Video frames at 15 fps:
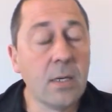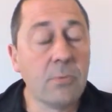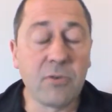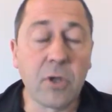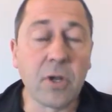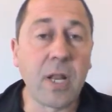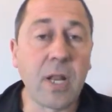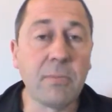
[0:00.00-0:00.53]
We've
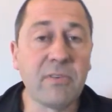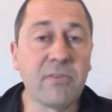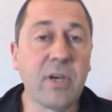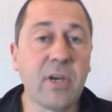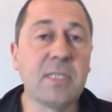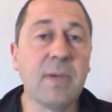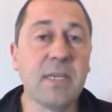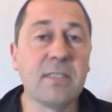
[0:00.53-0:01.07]
got a number of
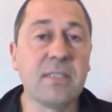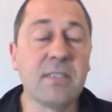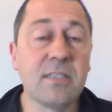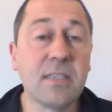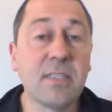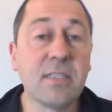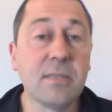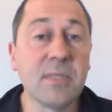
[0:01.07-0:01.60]
CrutchMaster
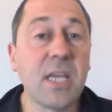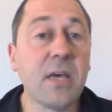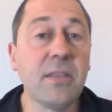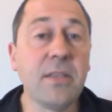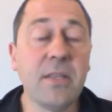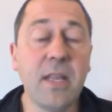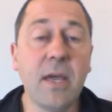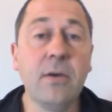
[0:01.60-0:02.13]
systems
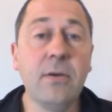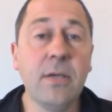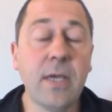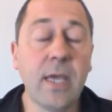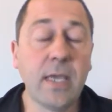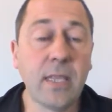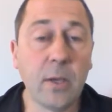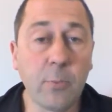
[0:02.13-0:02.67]
out there now
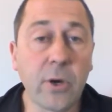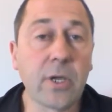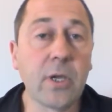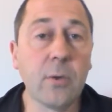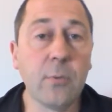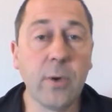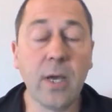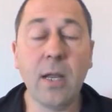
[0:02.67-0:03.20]
and they're
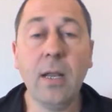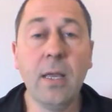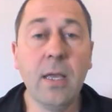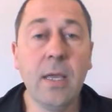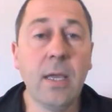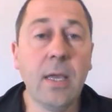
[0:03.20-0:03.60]
working well,